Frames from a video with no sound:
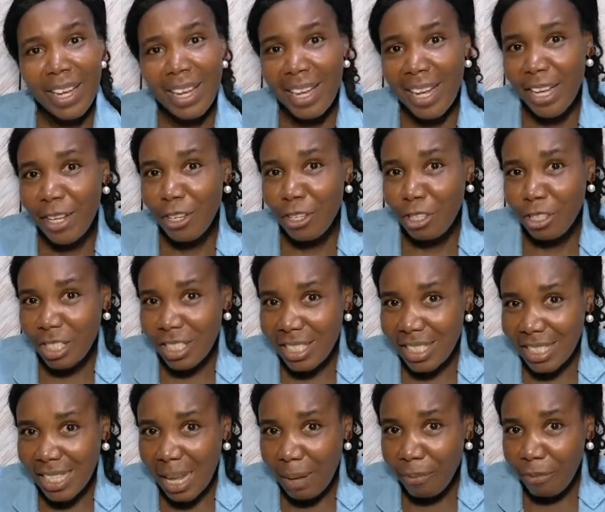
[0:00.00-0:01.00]
Can you do the
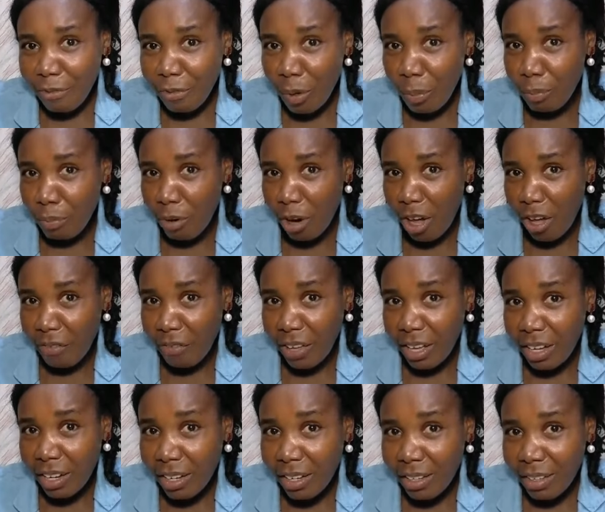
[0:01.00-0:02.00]
same for
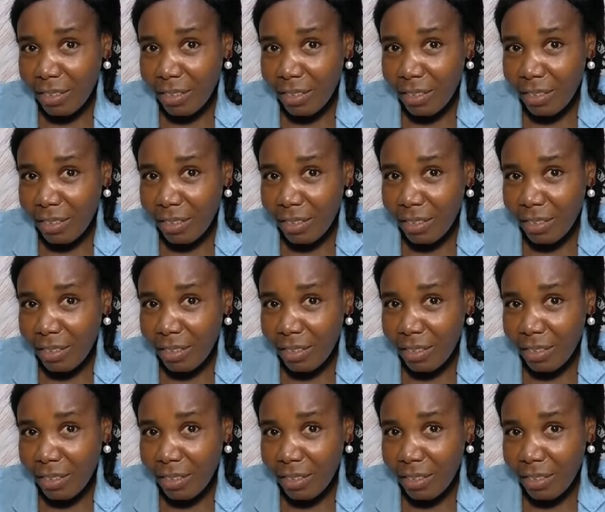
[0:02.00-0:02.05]
brother?